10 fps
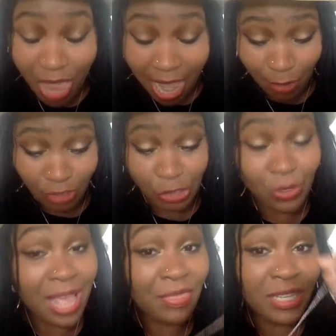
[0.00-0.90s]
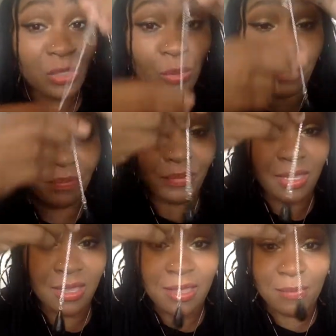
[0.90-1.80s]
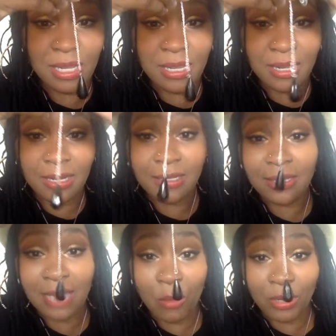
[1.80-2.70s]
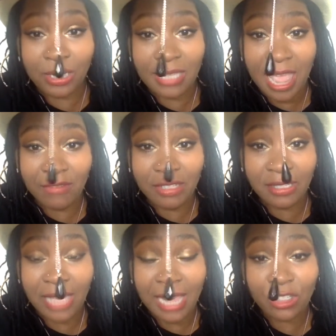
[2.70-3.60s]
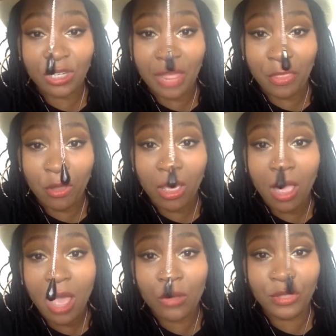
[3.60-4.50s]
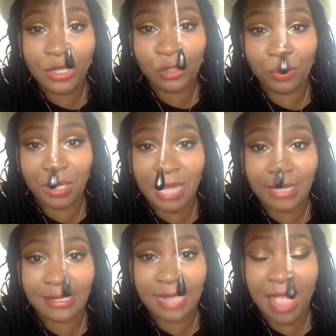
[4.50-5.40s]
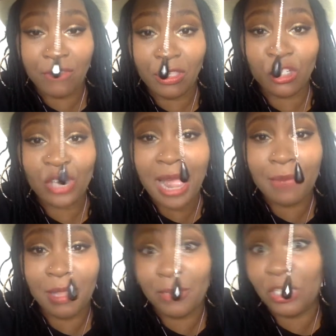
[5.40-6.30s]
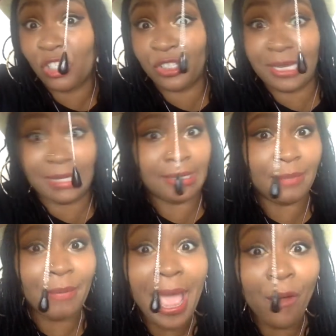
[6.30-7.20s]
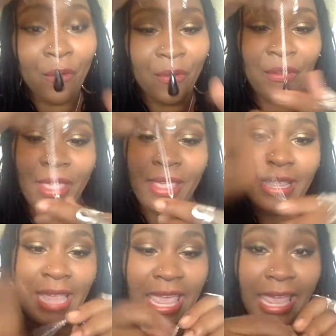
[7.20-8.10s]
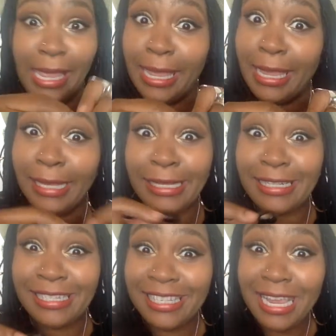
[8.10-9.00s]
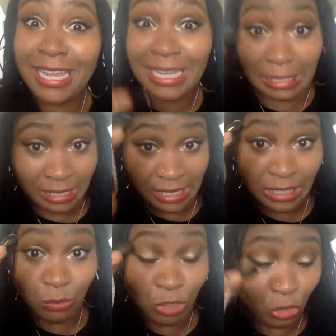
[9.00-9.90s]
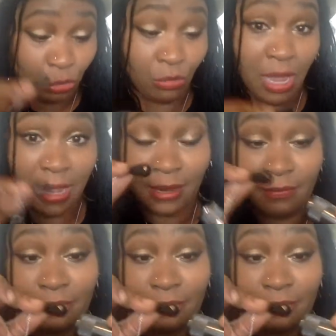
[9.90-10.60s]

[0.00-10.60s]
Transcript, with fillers: I also got this one because I wanted to have a selection. I thought, oh, these would be nice to have in the shop. Let me just test them out. And let's see, is this one Shungite?